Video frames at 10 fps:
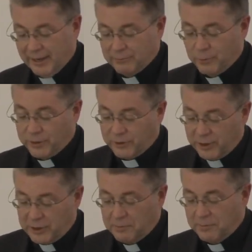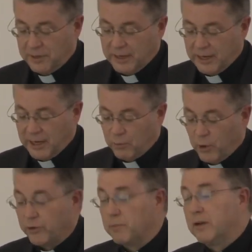with the team,
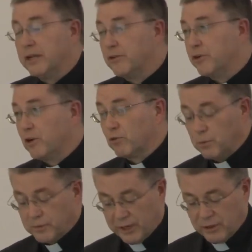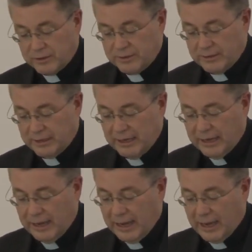whether in plenary or group sessions,
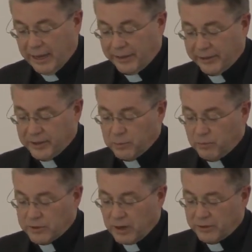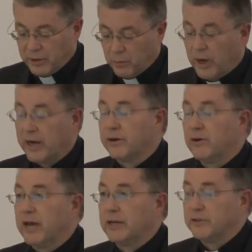and that this will result in a
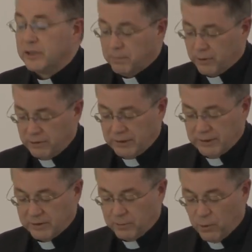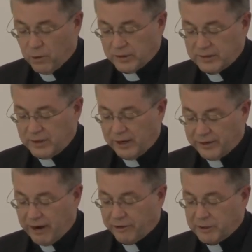wider and deeper support and
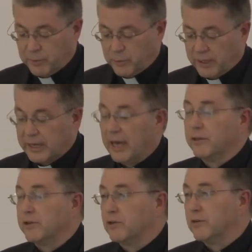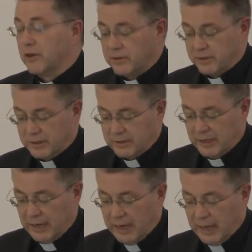solidarity between Catholic universities
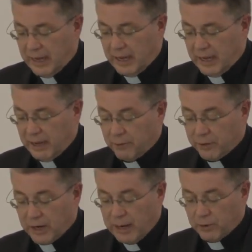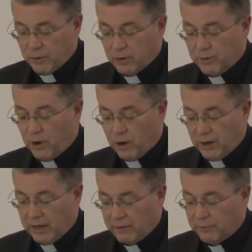for the common good of
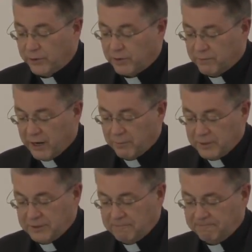all and for the environment.